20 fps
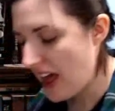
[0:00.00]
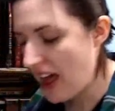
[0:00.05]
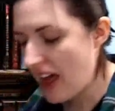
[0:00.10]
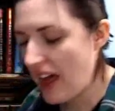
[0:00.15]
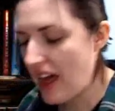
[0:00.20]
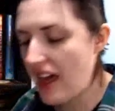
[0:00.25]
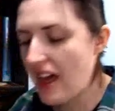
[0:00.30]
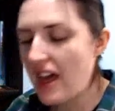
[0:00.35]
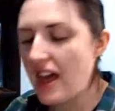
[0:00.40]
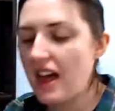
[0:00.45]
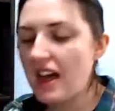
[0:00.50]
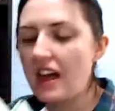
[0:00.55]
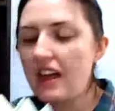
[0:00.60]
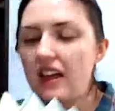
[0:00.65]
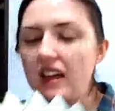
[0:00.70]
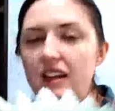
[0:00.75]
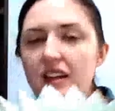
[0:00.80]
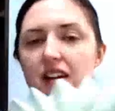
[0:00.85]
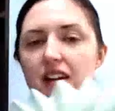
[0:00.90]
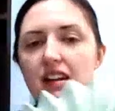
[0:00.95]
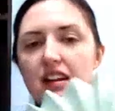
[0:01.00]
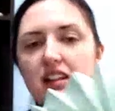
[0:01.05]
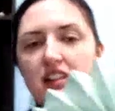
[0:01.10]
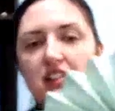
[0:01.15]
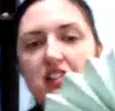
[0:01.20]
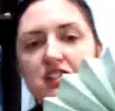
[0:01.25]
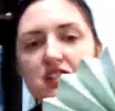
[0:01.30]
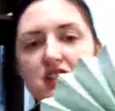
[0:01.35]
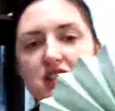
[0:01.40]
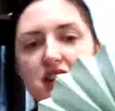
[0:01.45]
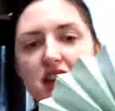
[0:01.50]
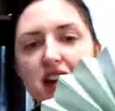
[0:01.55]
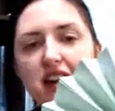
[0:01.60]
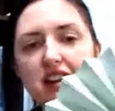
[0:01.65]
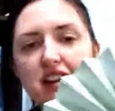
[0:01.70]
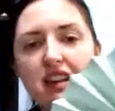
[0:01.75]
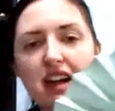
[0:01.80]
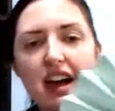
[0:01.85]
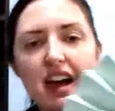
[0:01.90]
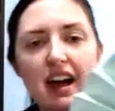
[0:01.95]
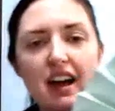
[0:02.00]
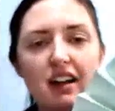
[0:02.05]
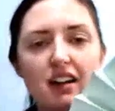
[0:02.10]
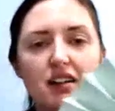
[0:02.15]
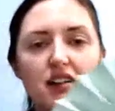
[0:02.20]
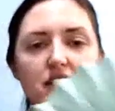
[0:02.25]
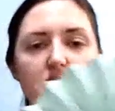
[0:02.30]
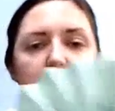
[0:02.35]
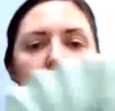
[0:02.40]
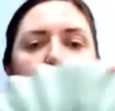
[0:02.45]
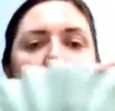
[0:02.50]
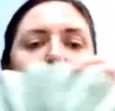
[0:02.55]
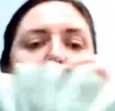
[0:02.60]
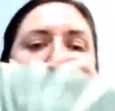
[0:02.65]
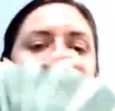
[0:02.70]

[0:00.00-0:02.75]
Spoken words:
And just like that, oh, which